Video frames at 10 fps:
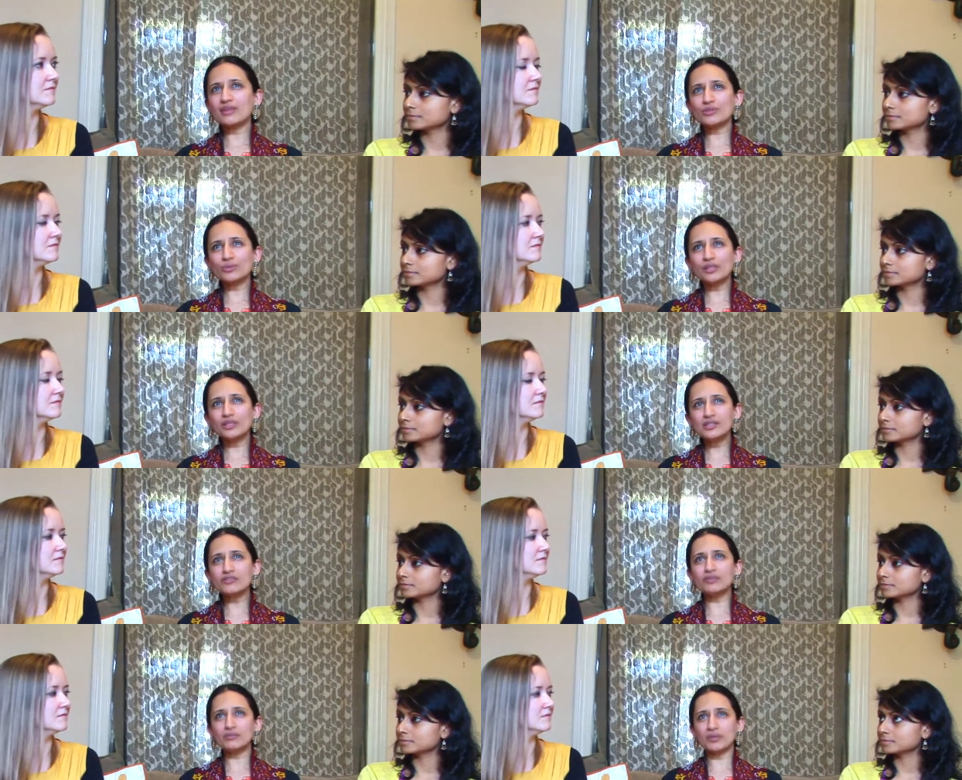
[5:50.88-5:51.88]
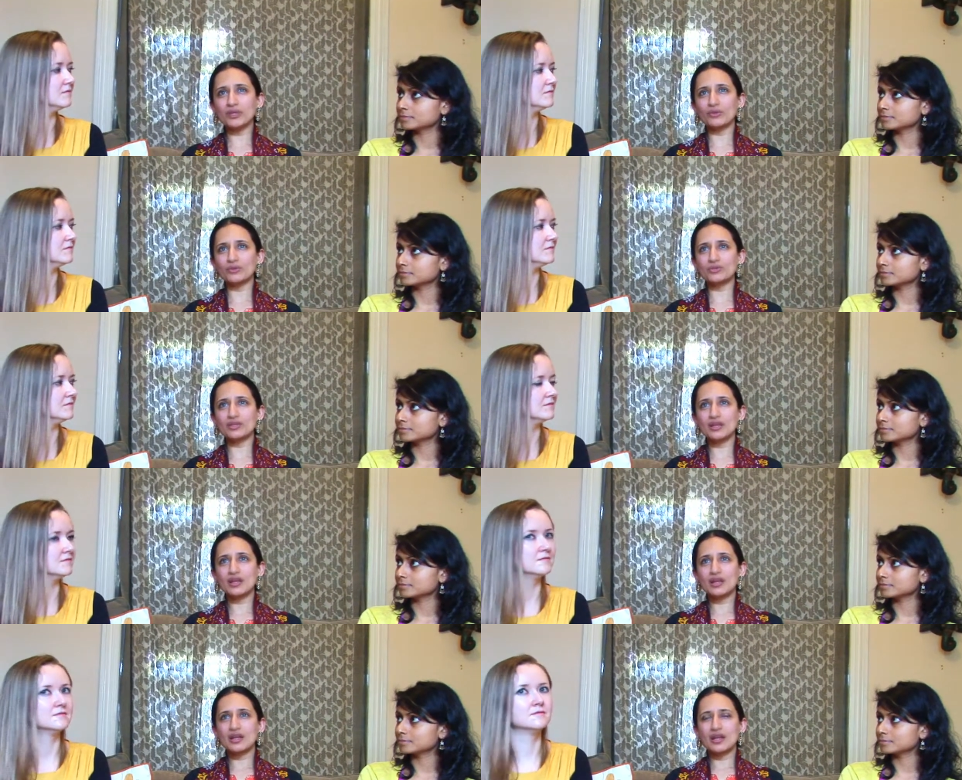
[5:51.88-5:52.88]
Speaker 1: it's only different because
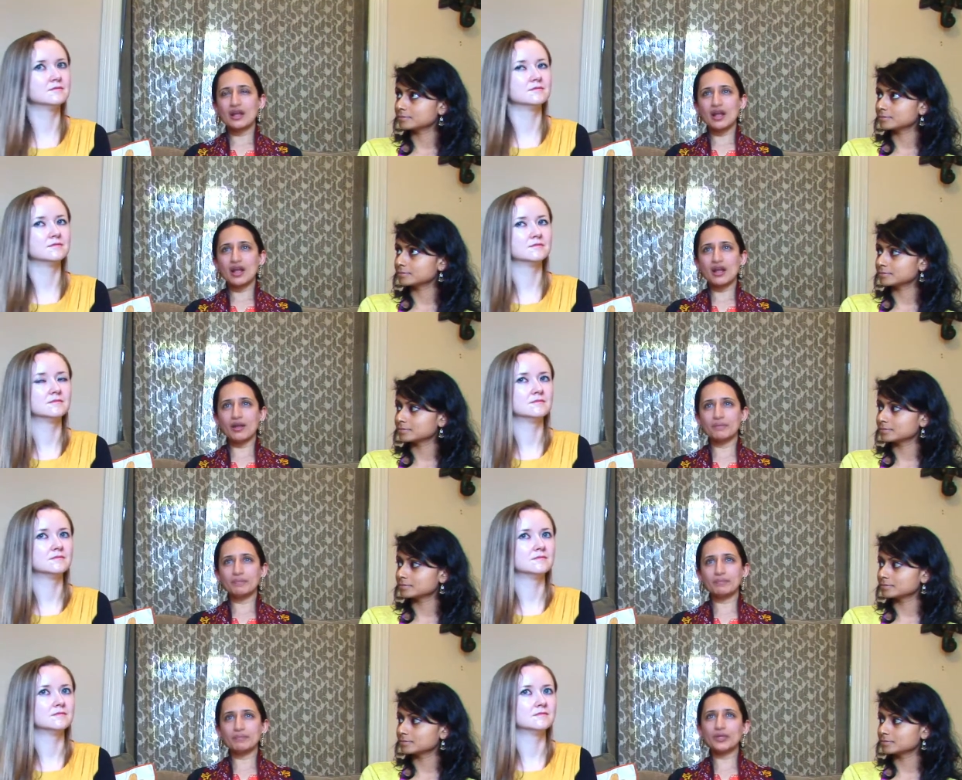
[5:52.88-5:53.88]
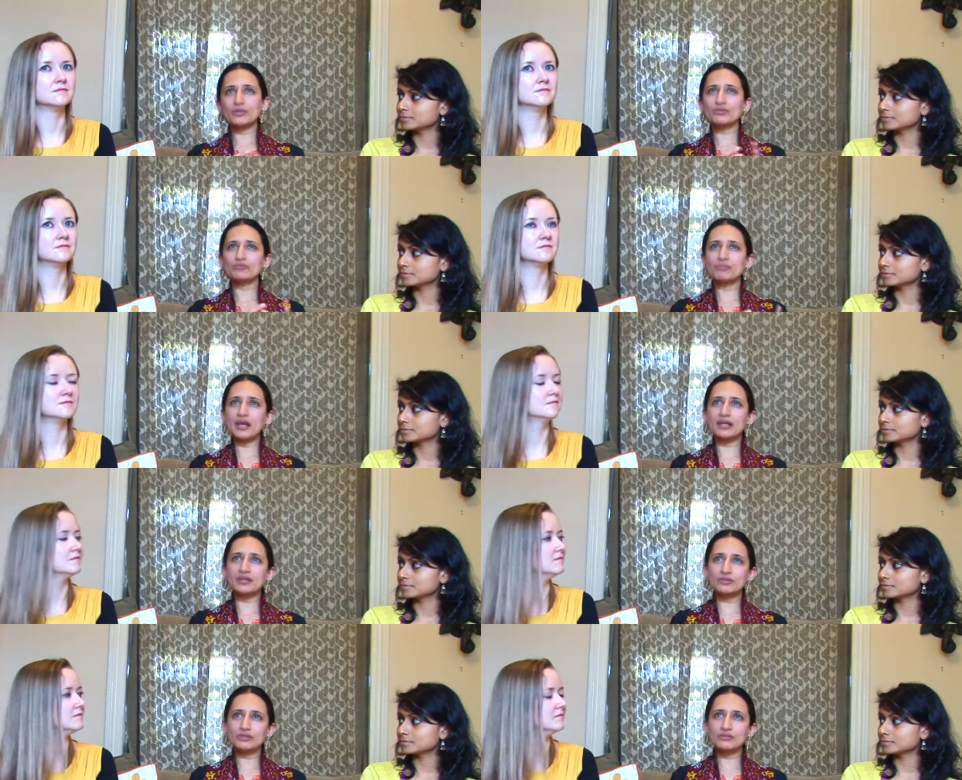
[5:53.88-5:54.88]
of my
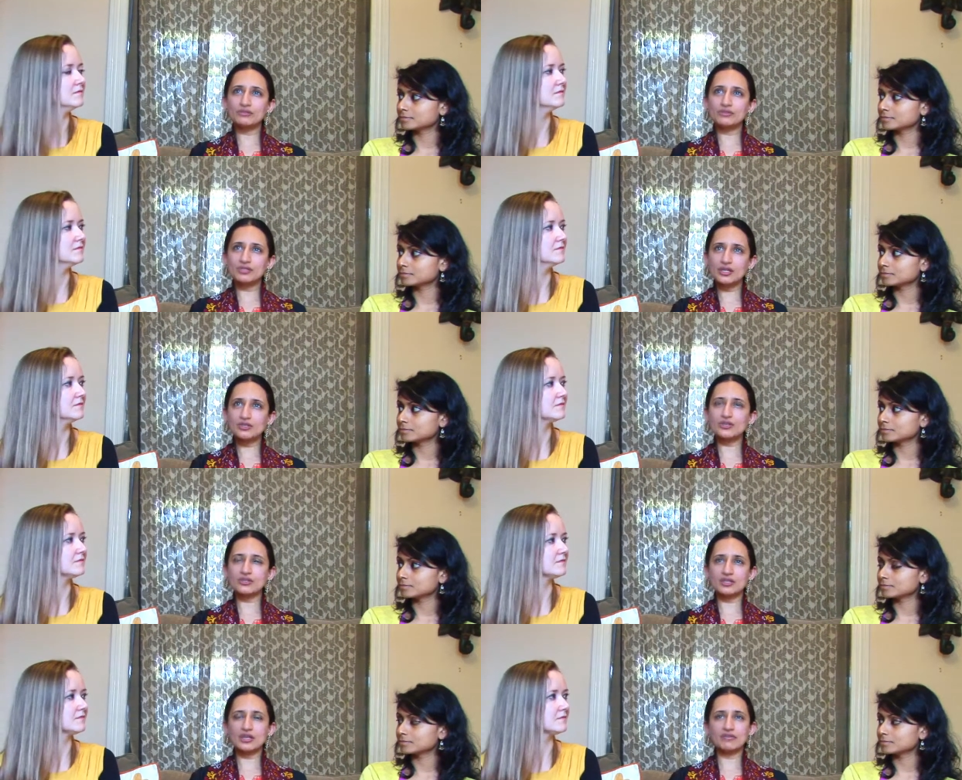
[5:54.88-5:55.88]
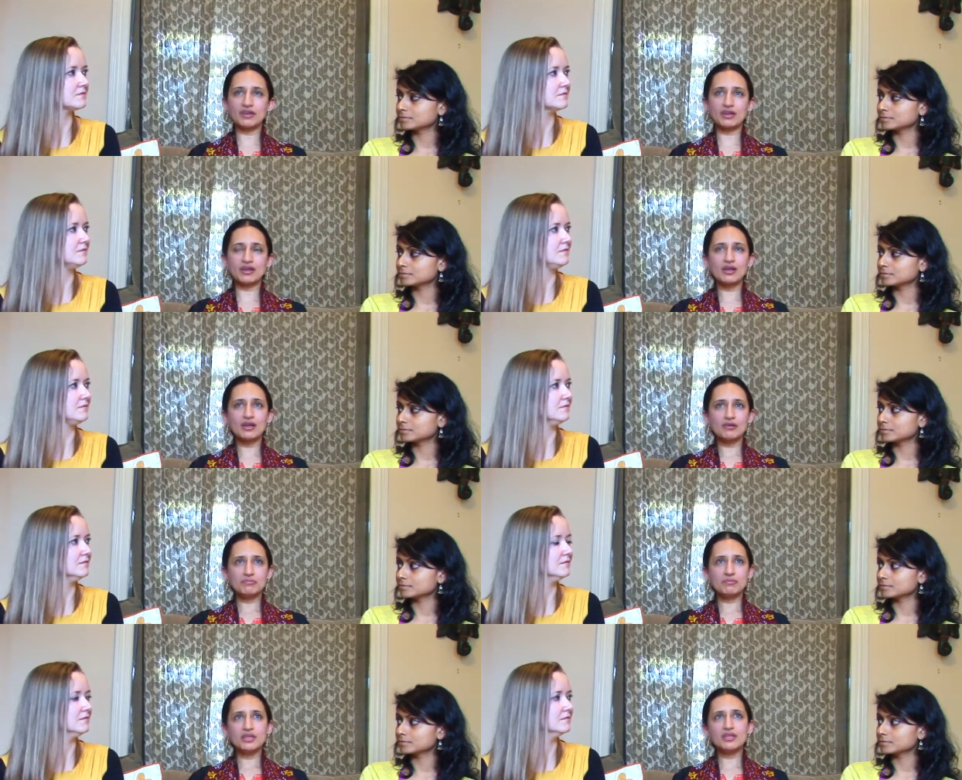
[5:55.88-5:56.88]
teachers giving
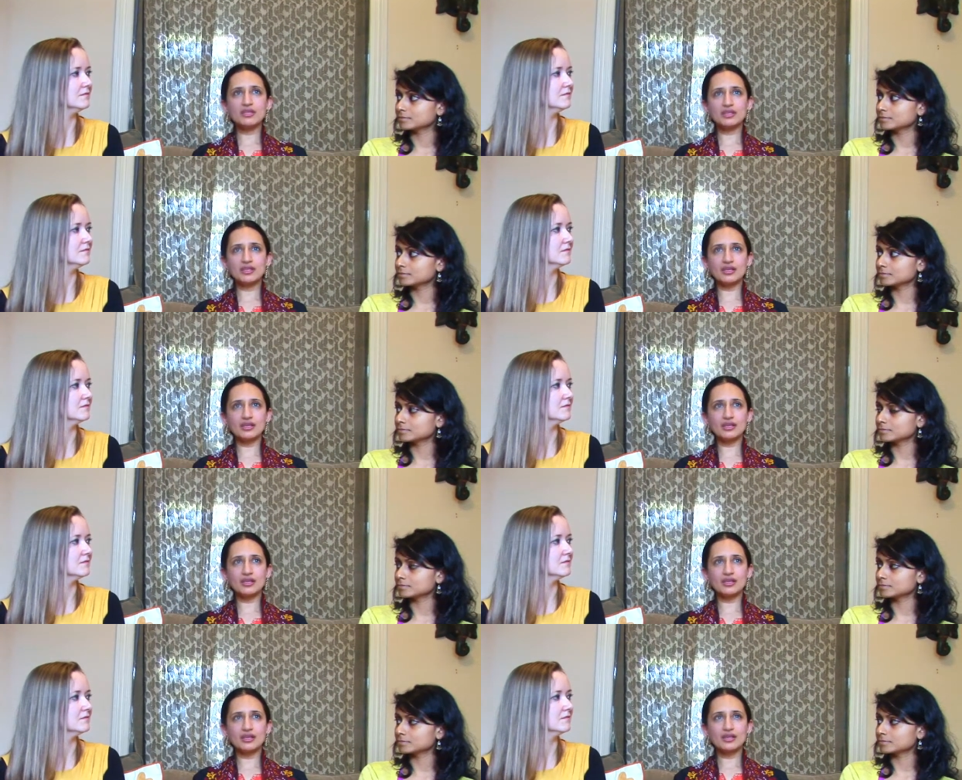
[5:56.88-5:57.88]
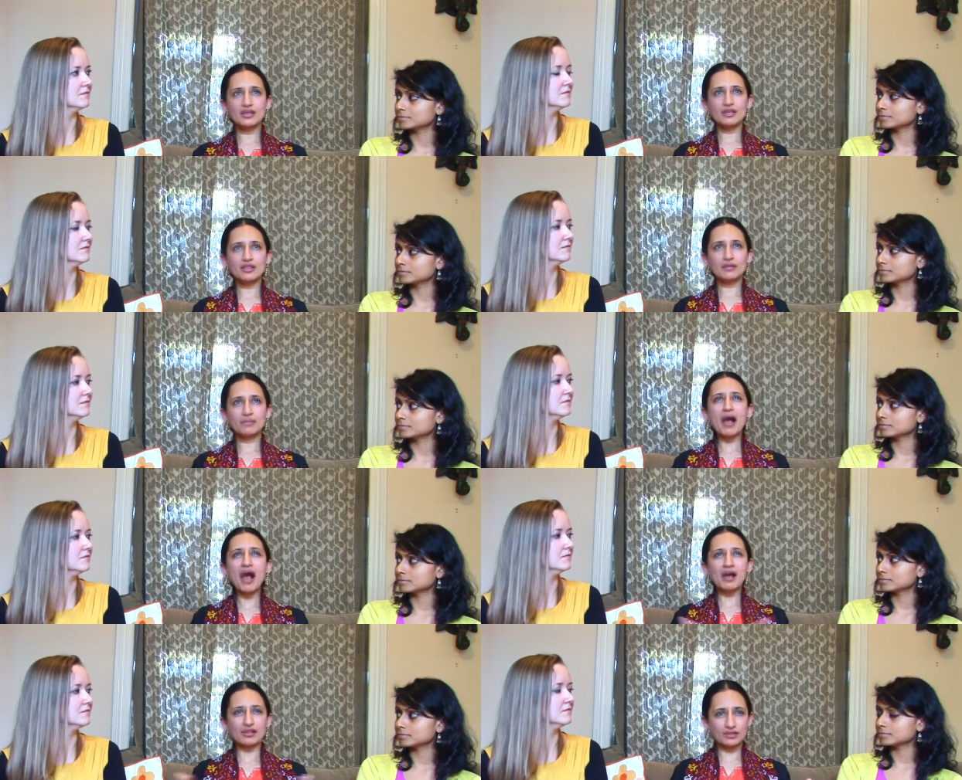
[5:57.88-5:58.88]
me the
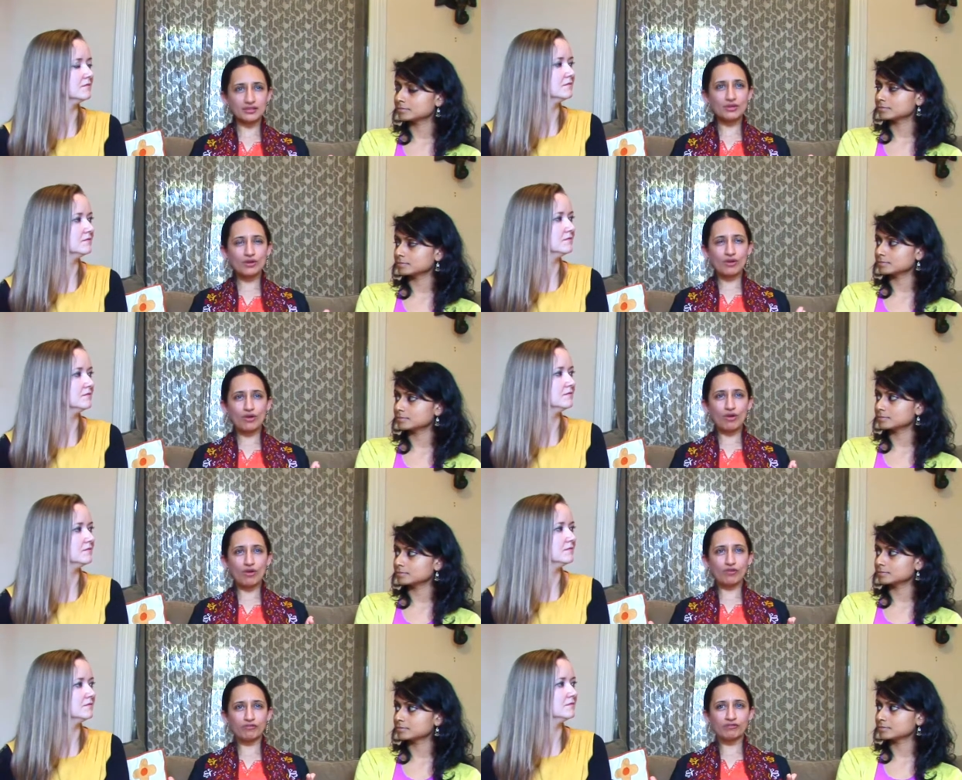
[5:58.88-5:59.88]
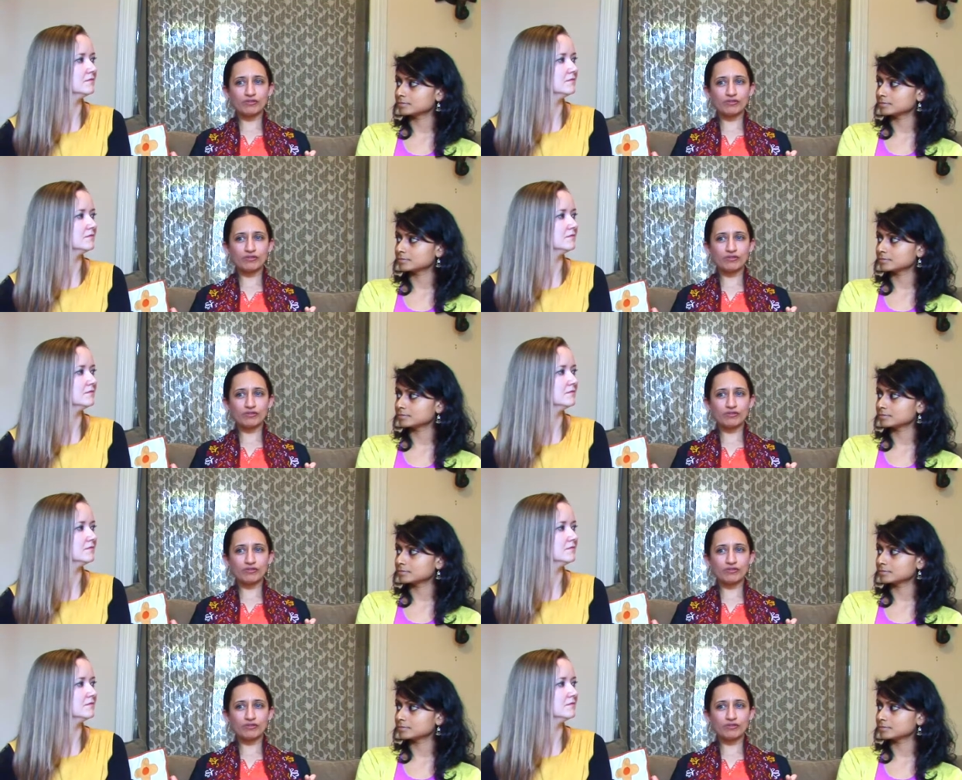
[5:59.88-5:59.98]
path of